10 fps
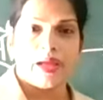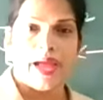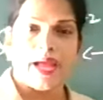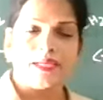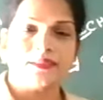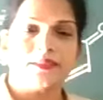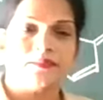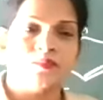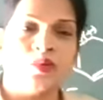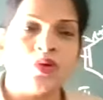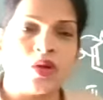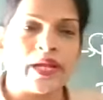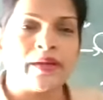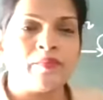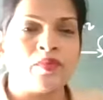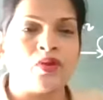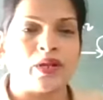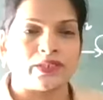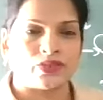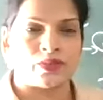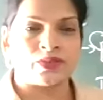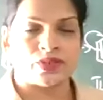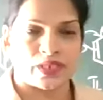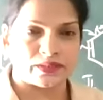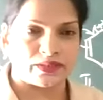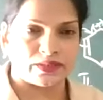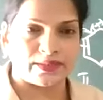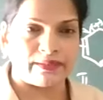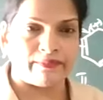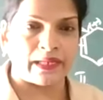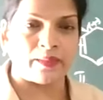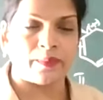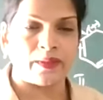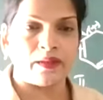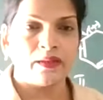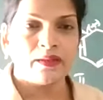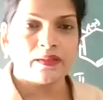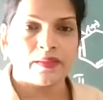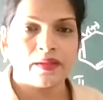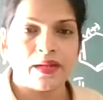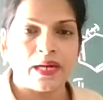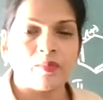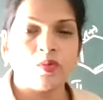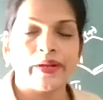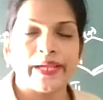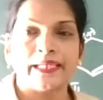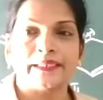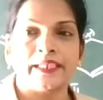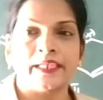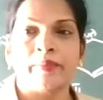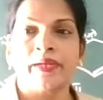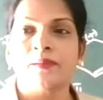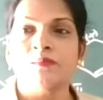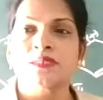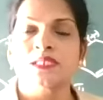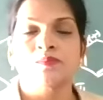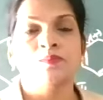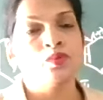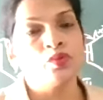As more and more resonance structures available, the carbocation becomes